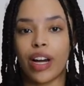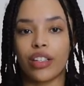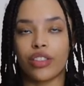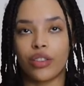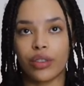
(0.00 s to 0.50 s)

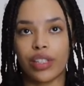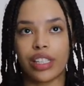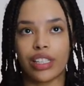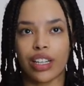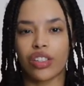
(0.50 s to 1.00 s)
not
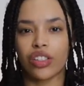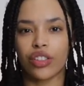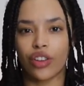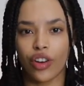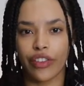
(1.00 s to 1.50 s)
doing
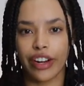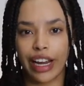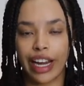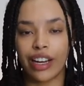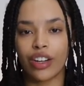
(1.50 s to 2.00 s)
sections over
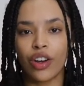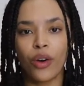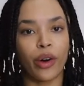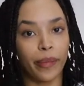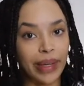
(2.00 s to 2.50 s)
again
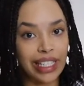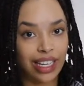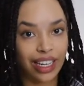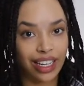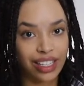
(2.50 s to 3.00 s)
or
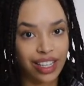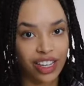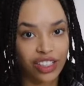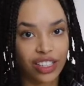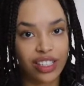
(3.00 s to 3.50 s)
missing any
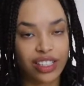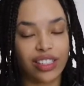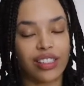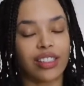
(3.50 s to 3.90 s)
sections.